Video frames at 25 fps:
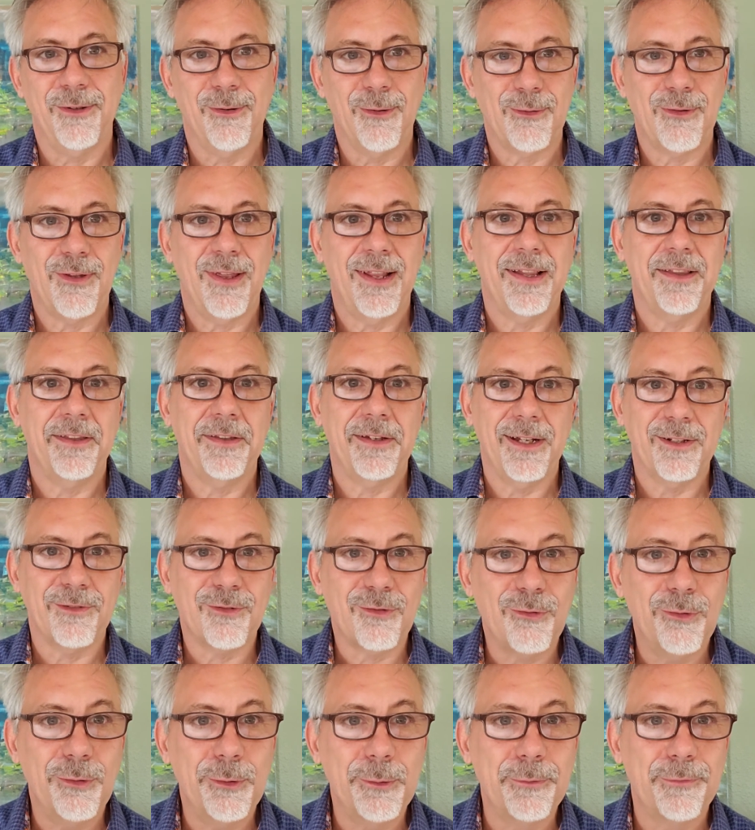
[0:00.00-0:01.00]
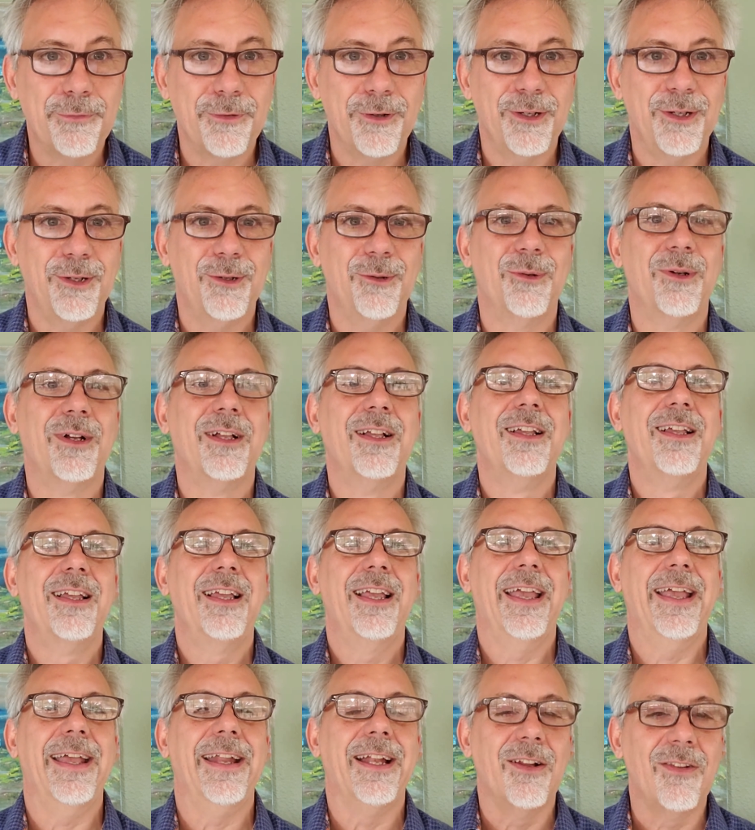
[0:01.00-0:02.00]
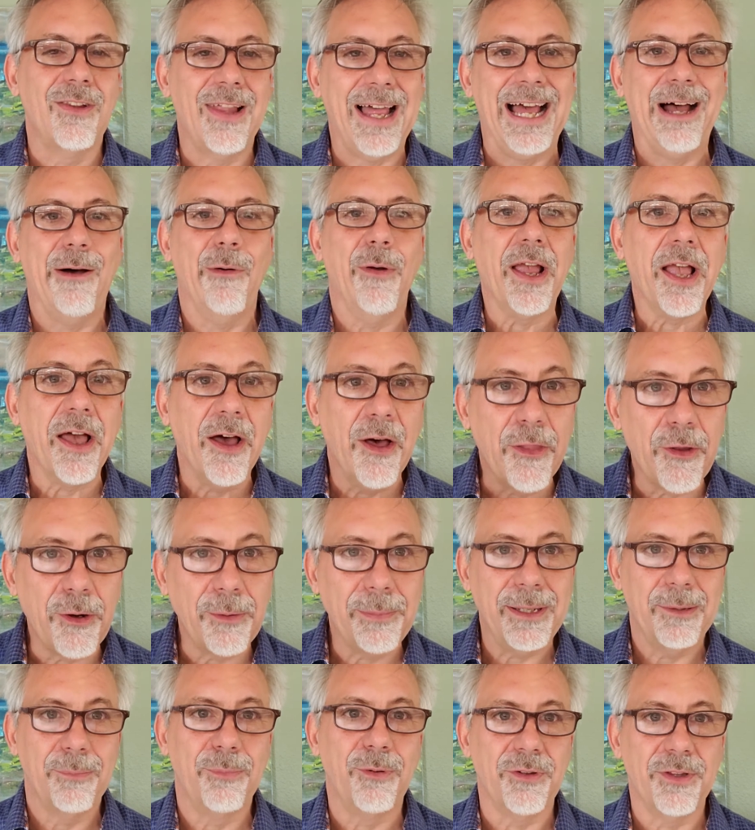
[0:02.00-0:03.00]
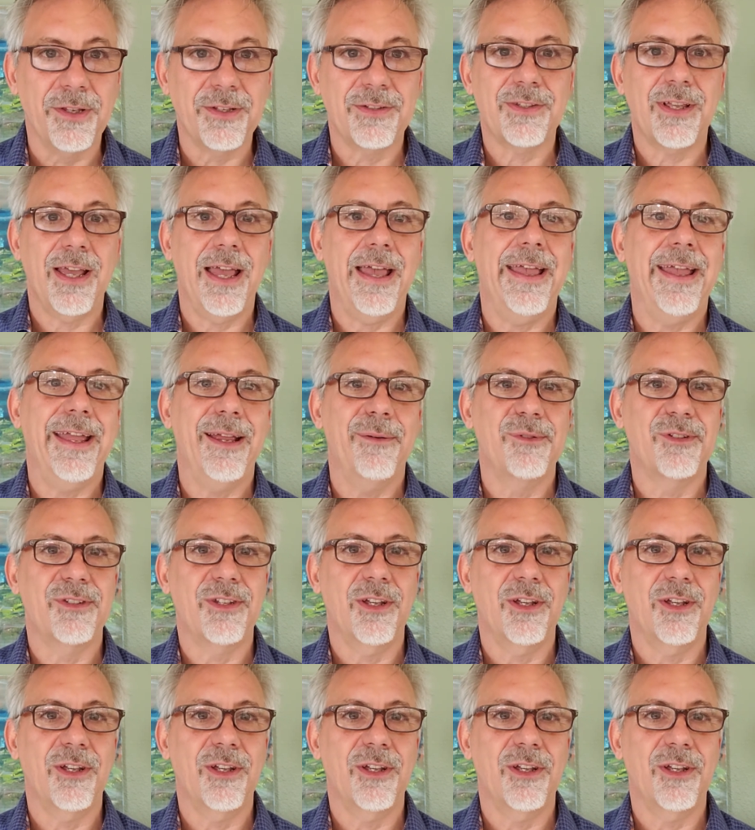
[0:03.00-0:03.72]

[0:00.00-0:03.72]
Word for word: You're saying the thing that's true for you and allowing other people the same.